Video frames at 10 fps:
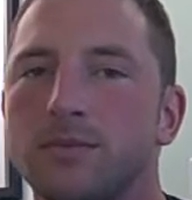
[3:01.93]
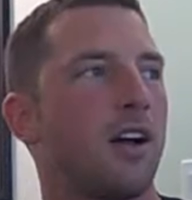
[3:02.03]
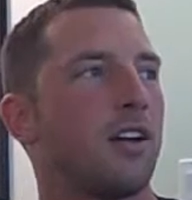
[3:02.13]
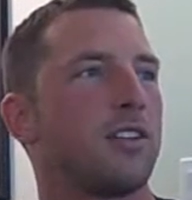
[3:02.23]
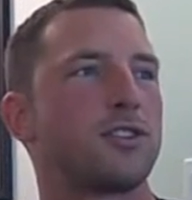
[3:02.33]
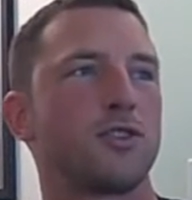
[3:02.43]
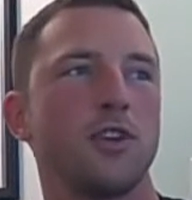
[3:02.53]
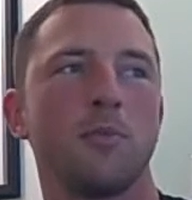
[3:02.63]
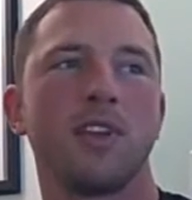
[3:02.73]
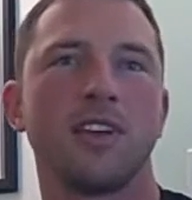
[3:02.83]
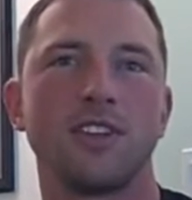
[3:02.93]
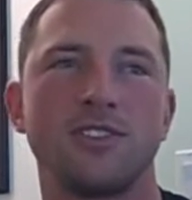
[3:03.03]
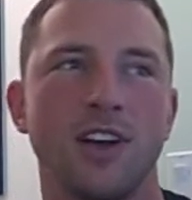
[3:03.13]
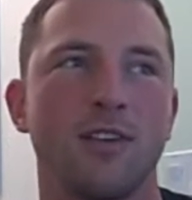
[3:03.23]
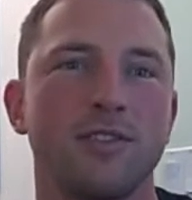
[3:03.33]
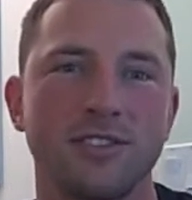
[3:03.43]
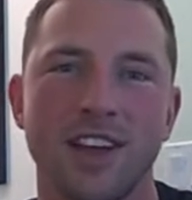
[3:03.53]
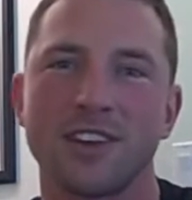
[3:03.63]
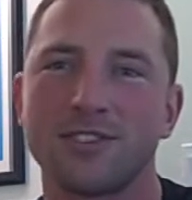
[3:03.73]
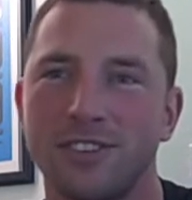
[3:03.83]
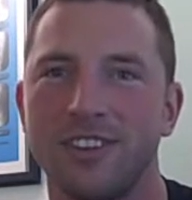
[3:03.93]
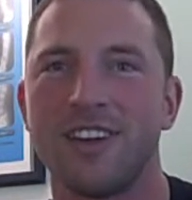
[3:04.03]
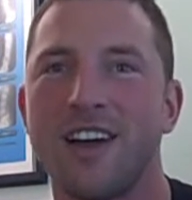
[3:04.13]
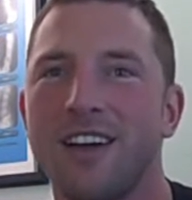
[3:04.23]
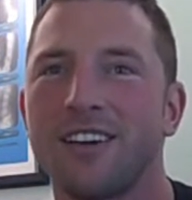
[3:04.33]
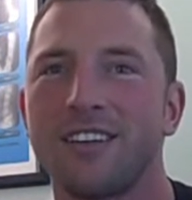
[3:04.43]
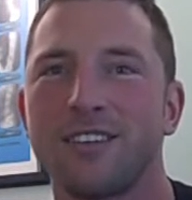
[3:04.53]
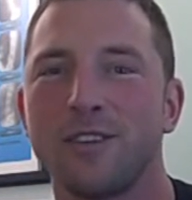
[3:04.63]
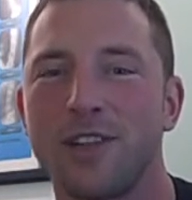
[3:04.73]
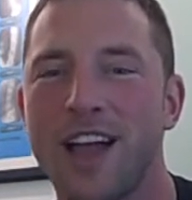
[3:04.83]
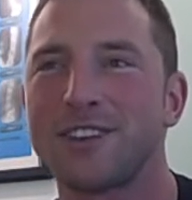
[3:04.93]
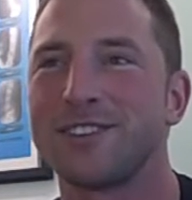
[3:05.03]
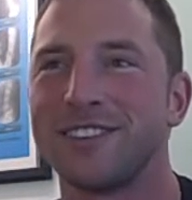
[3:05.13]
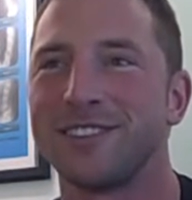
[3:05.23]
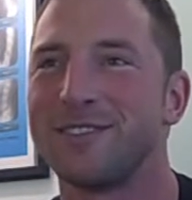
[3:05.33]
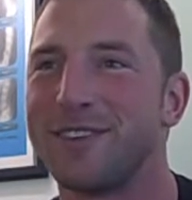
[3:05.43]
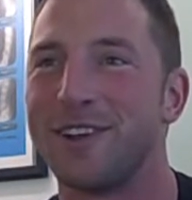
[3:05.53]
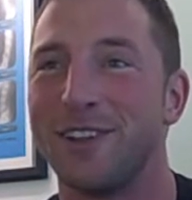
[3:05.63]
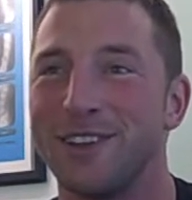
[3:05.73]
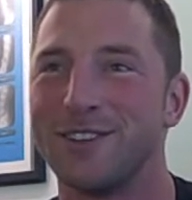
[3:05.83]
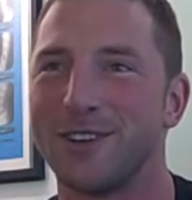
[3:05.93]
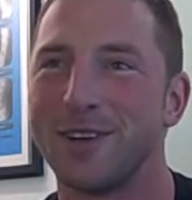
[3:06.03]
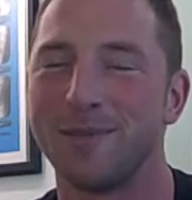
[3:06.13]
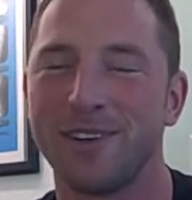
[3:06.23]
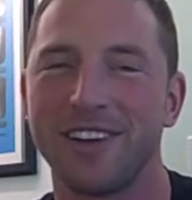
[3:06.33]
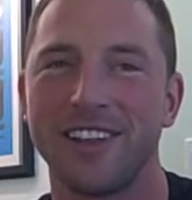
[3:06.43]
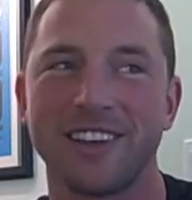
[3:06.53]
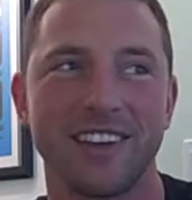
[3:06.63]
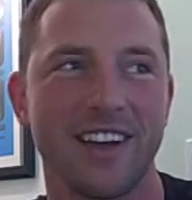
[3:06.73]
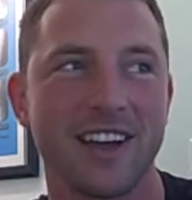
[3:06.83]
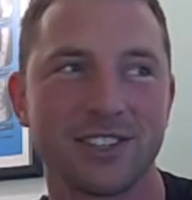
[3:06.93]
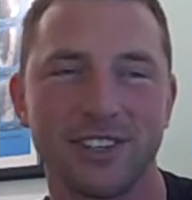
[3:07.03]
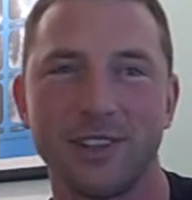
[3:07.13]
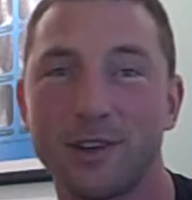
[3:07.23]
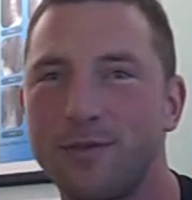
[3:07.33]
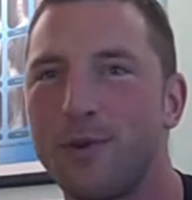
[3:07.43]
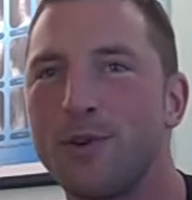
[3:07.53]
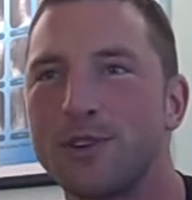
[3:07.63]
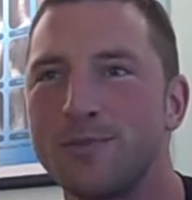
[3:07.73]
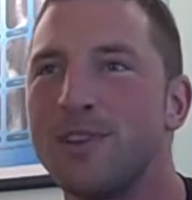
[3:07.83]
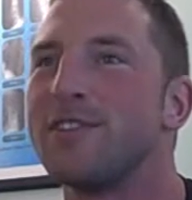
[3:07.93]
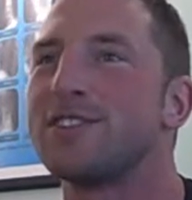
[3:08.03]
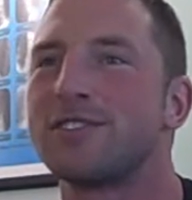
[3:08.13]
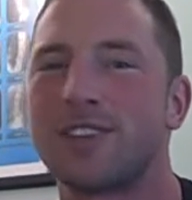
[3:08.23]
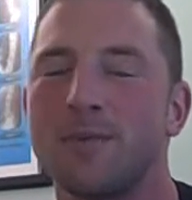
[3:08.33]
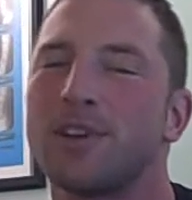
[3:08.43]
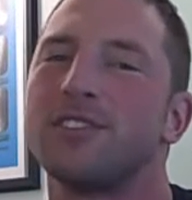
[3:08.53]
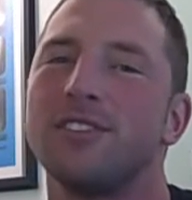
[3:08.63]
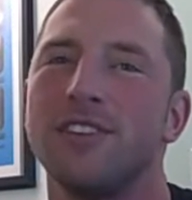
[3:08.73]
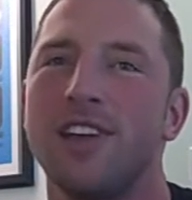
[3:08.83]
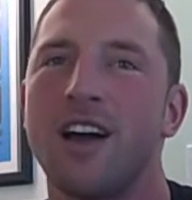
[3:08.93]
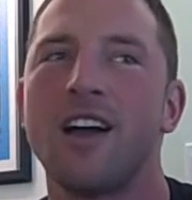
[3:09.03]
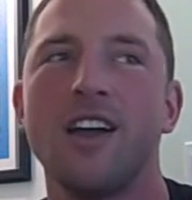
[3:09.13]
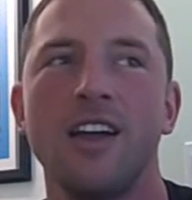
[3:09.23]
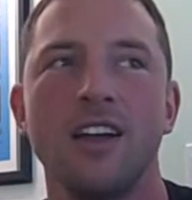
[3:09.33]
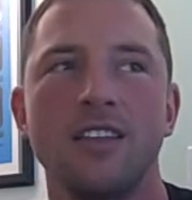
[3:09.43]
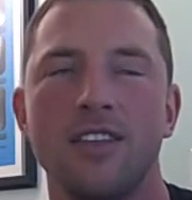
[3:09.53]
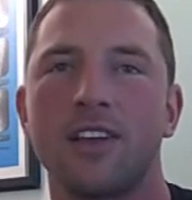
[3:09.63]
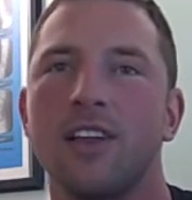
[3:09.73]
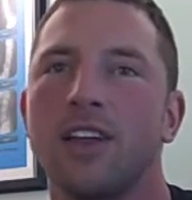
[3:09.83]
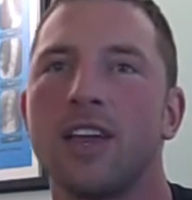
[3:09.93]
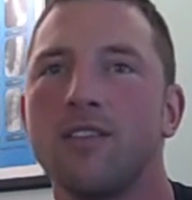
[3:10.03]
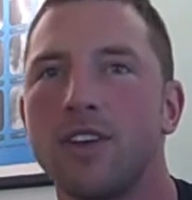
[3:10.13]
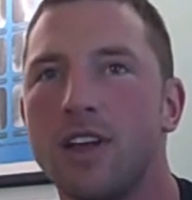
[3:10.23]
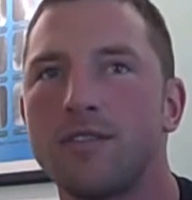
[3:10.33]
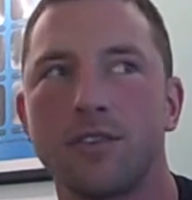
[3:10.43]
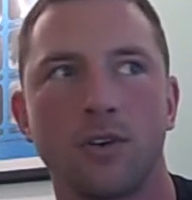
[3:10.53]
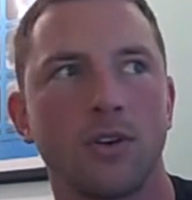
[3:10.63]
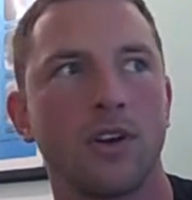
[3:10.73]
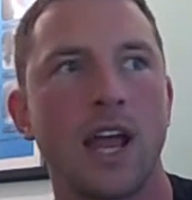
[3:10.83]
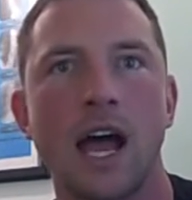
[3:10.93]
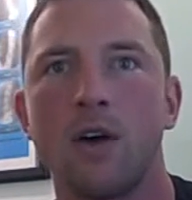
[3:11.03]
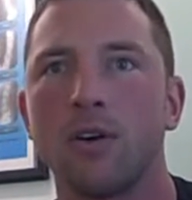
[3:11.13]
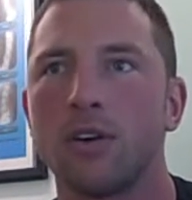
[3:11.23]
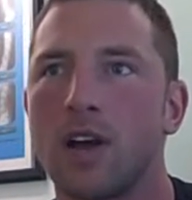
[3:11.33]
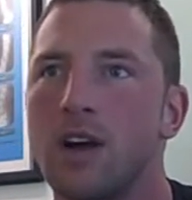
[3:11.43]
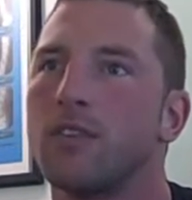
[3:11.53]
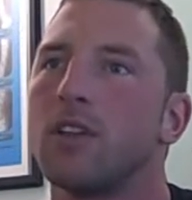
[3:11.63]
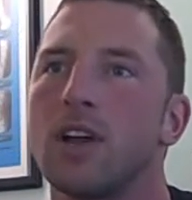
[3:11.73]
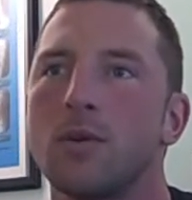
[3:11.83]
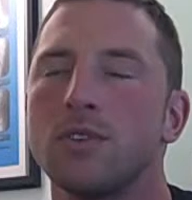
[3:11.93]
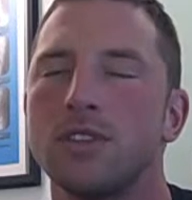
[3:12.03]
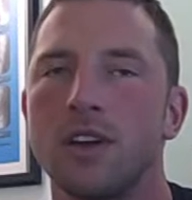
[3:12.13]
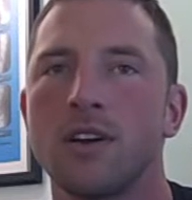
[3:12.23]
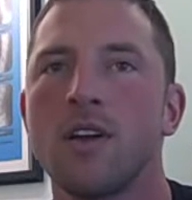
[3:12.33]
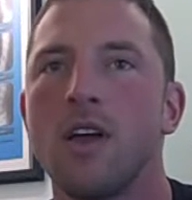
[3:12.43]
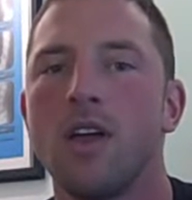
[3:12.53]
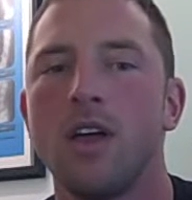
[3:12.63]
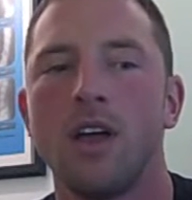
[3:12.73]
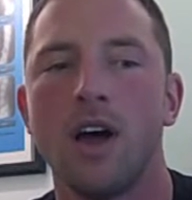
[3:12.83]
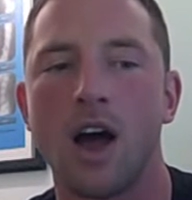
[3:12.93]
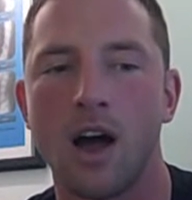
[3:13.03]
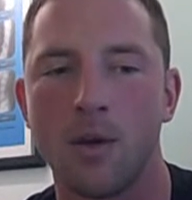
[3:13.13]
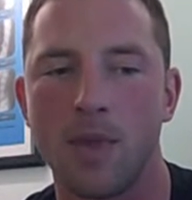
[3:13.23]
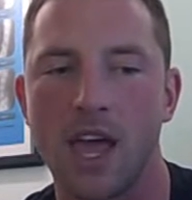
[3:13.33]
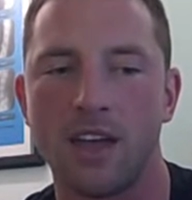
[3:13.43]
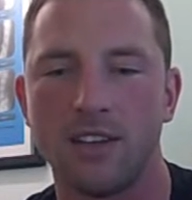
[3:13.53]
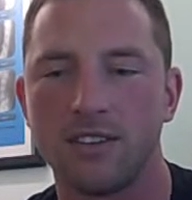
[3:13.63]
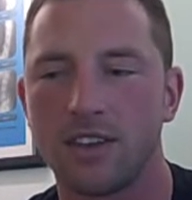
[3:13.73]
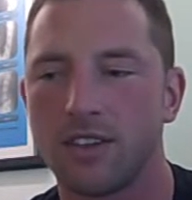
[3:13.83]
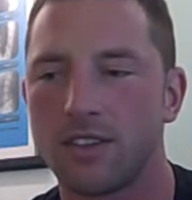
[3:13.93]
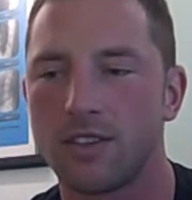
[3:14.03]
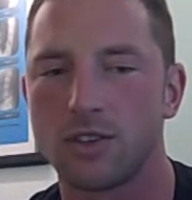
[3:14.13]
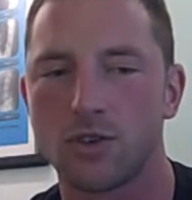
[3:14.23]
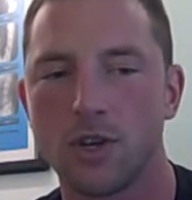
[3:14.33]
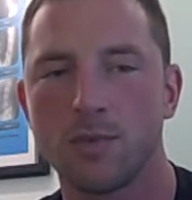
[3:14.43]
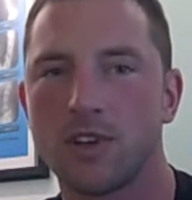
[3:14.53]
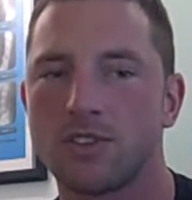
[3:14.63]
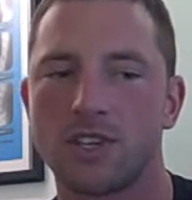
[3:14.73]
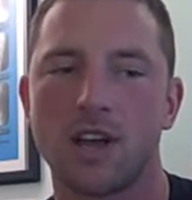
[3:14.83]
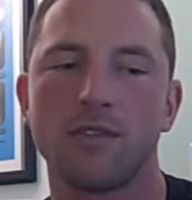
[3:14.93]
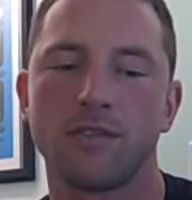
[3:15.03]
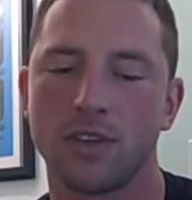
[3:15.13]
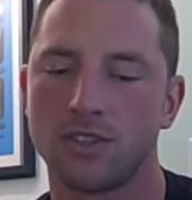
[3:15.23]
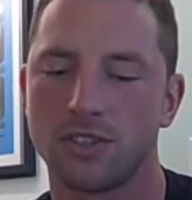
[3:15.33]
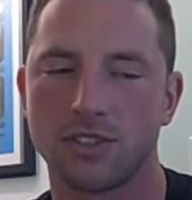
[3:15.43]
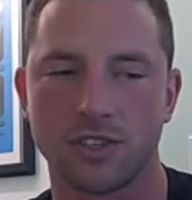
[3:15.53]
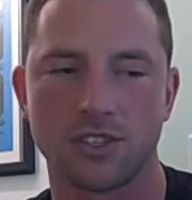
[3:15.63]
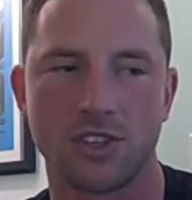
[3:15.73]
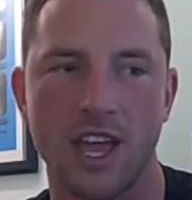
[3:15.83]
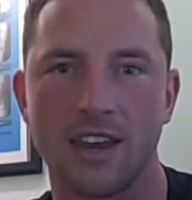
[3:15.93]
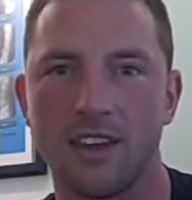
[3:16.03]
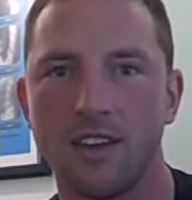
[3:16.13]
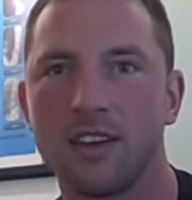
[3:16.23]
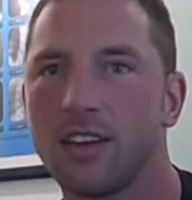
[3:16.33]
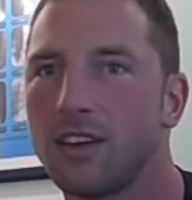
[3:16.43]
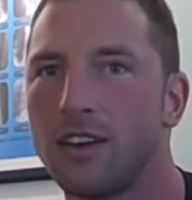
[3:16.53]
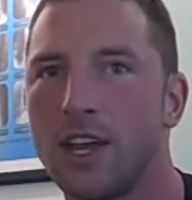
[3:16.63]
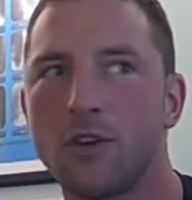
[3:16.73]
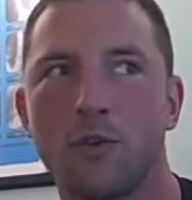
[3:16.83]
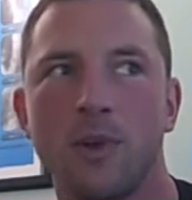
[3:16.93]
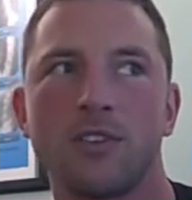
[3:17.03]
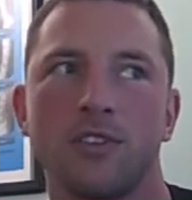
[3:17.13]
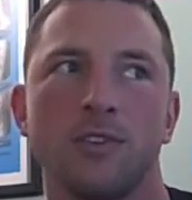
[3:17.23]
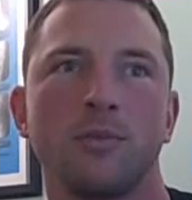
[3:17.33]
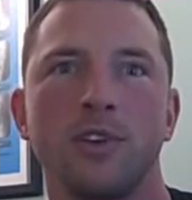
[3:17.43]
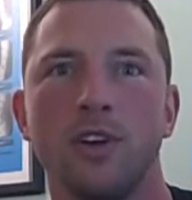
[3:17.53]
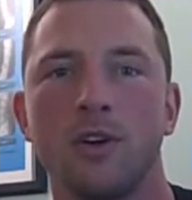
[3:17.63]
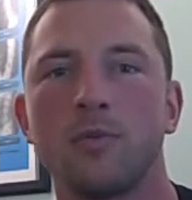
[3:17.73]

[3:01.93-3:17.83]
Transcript: The treatment itself is actually relaxing and fairly enjoyable. I actually look forward to my visits coming to the clinic every day for an hour or however long I was here. And the treatment itself is just a steady, incremental,